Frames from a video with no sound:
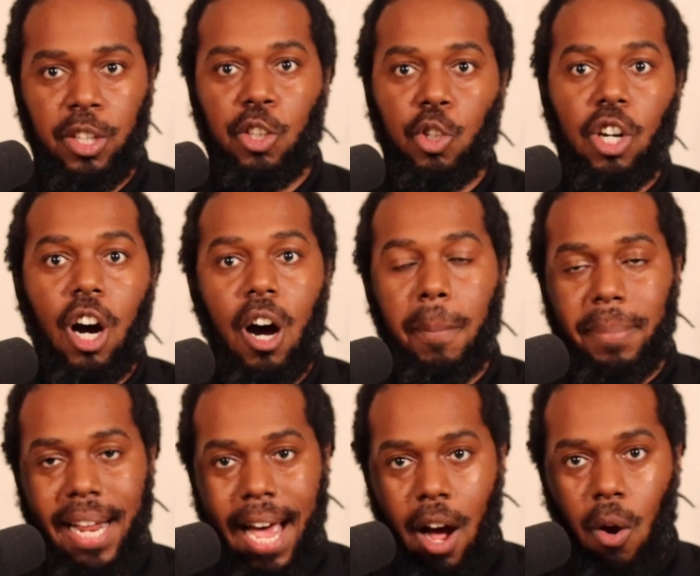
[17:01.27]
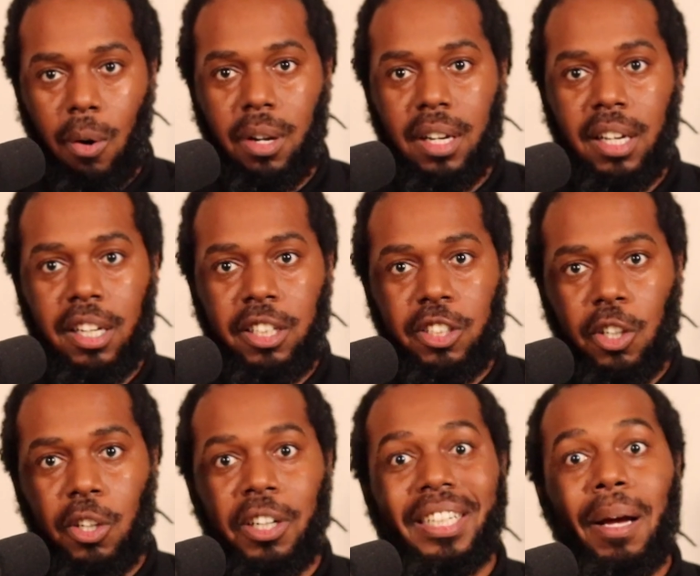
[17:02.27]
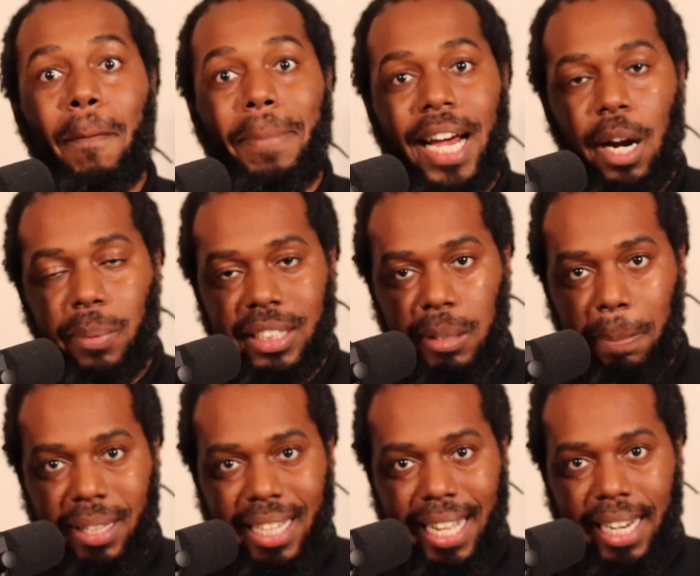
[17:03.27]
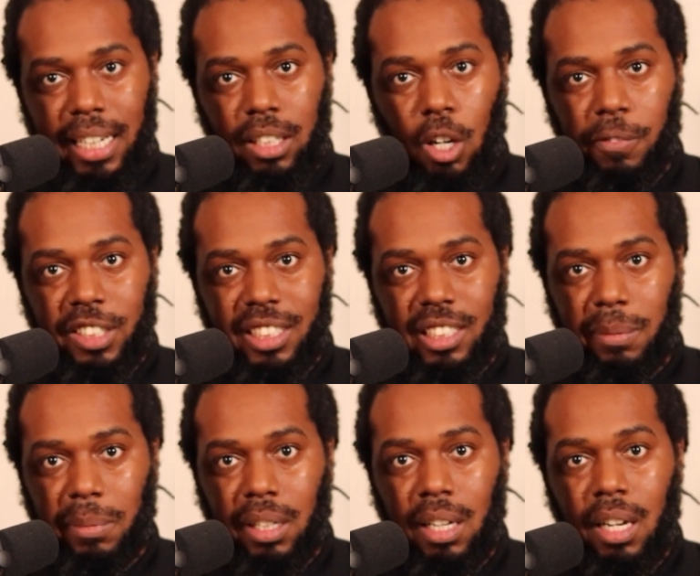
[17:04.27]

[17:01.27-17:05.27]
you calm down, your parasympathetic nervous system